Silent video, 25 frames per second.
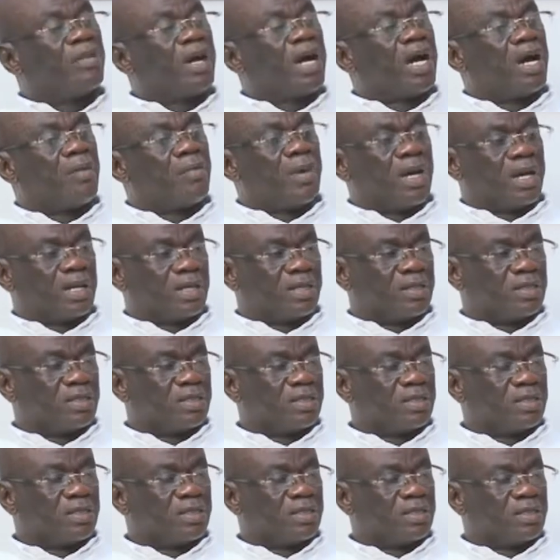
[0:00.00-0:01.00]
Mahama
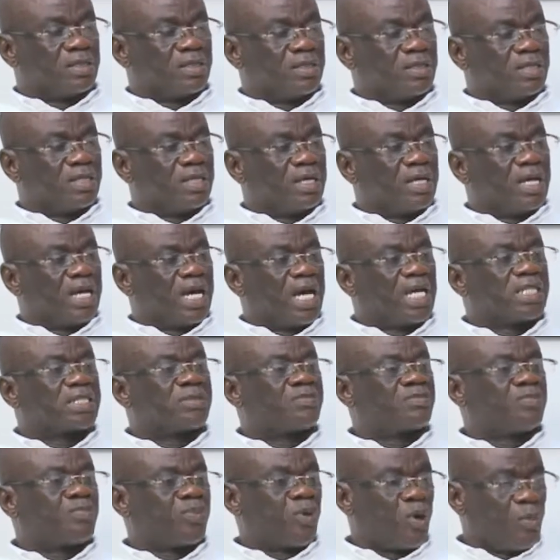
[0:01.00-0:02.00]

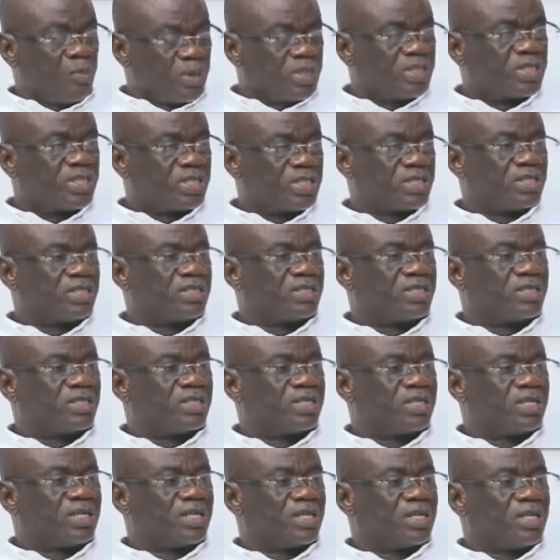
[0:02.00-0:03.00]
has promised
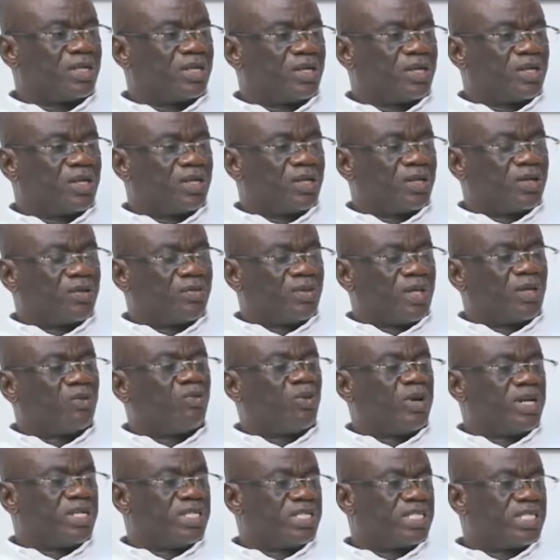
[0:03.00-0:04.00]
that
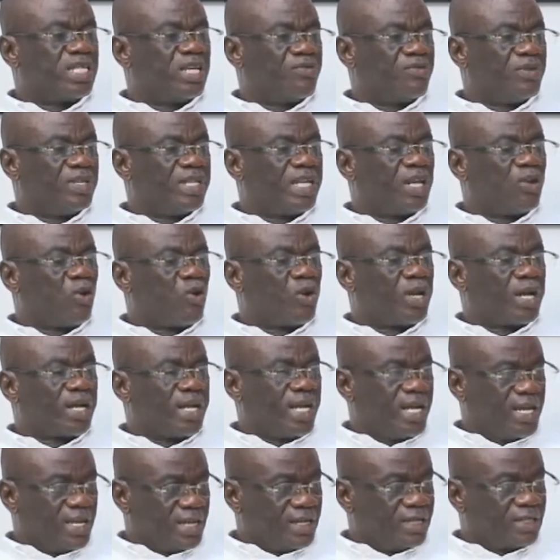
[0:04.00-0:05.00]
when he's giving the nod
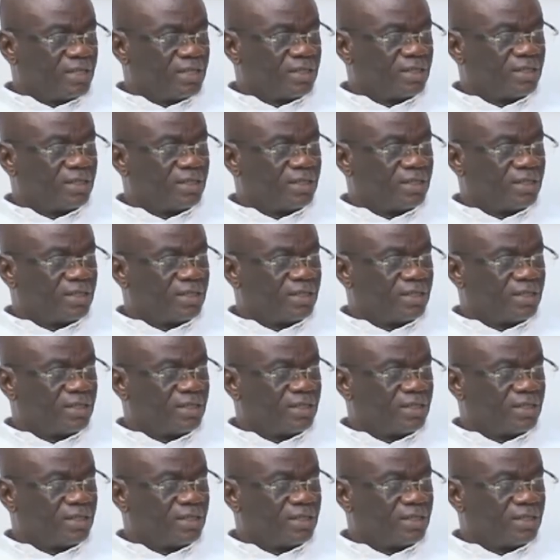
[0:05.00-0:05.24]
again,